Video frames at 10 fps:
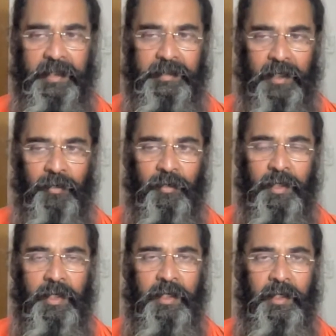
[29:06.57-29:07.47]
That is how,
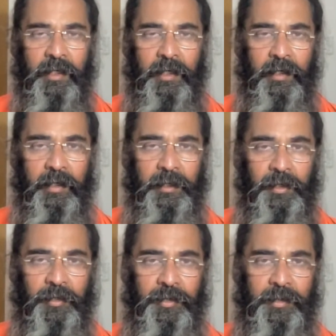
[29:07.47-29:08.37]

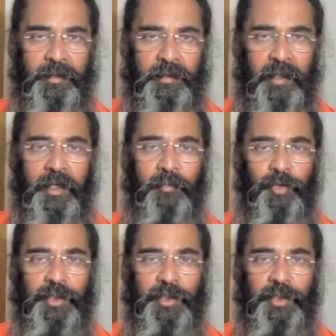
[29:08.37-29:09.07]
Sangara